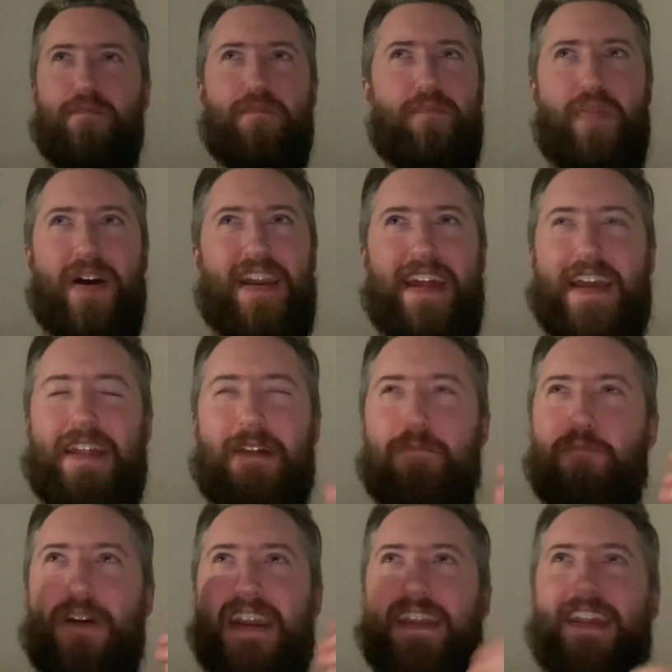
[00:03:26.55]
But
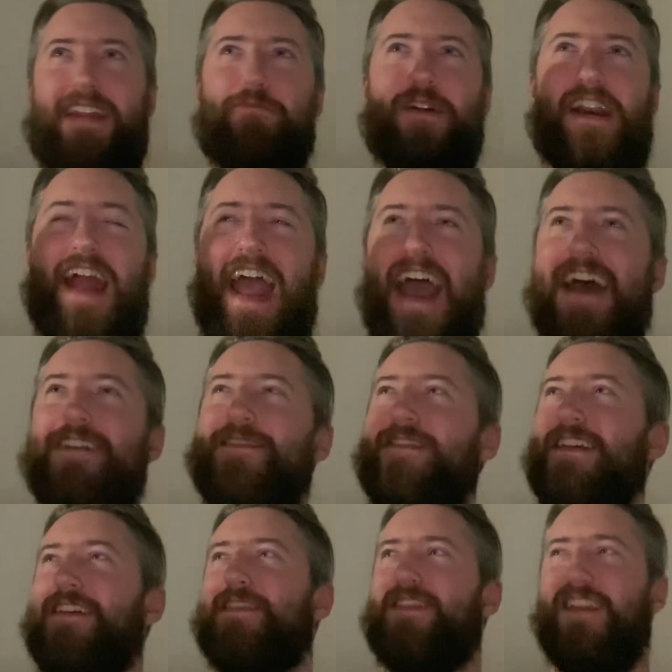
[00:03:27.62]
when it has
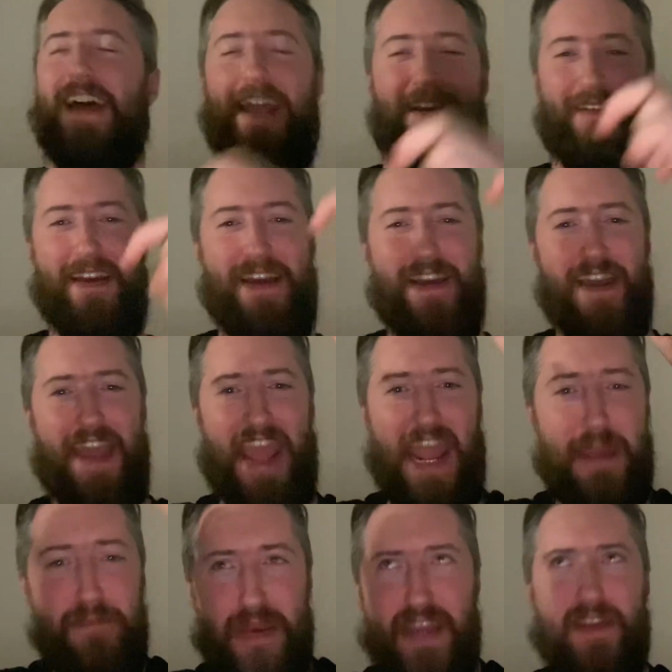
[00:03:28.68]
these, like,
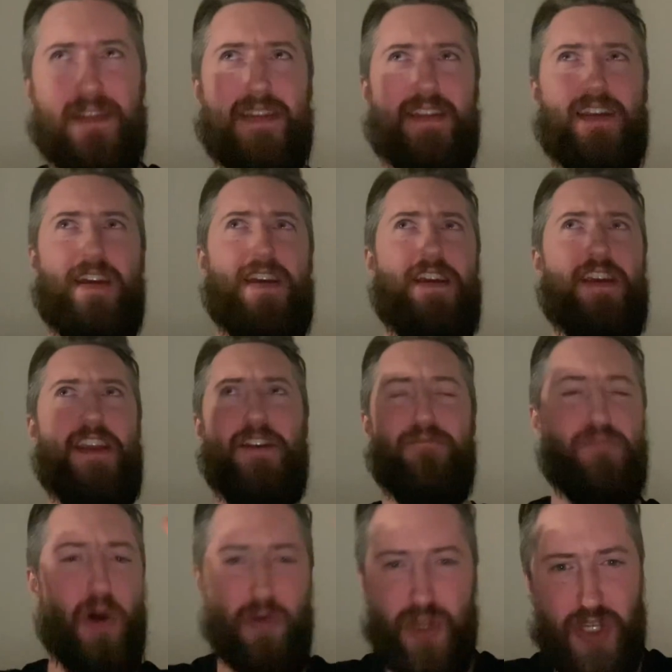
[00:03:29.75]
ambient,
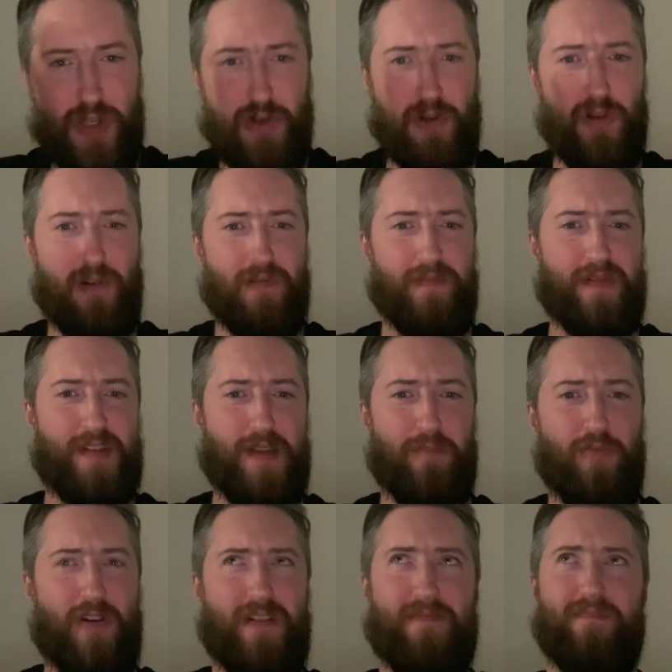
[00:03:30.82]
emotional,
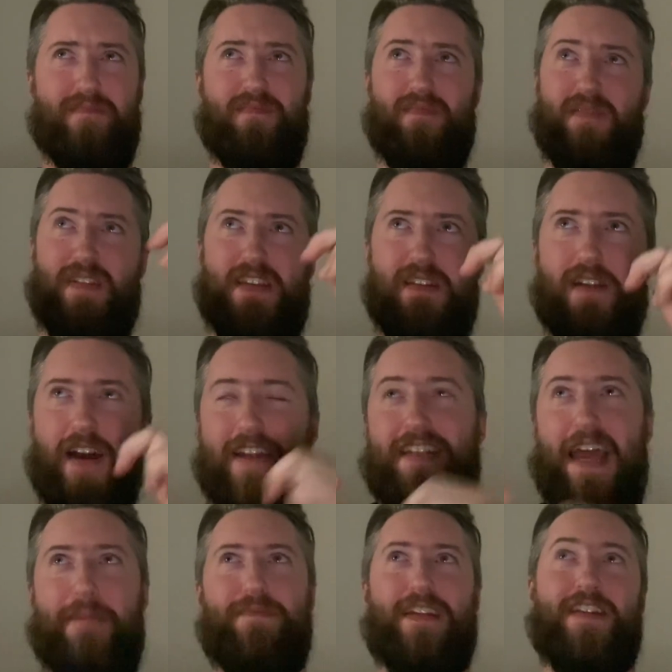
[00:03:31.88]
somewhat
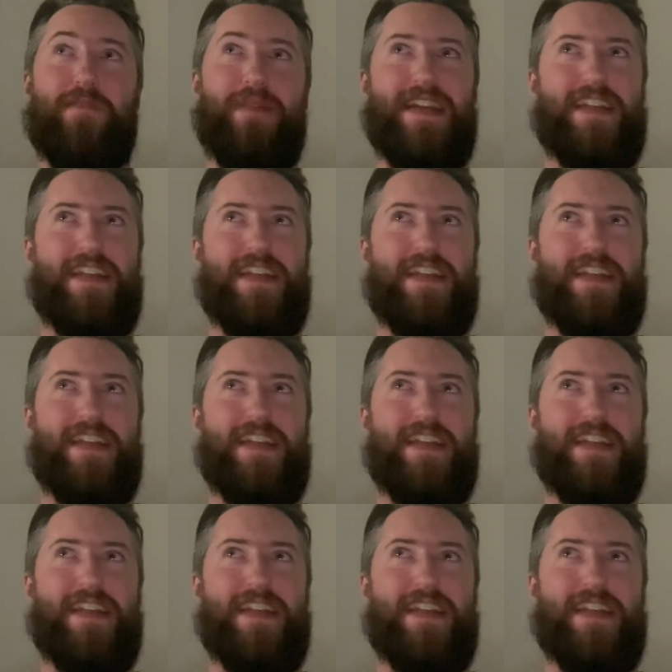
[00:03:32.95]
attempting to be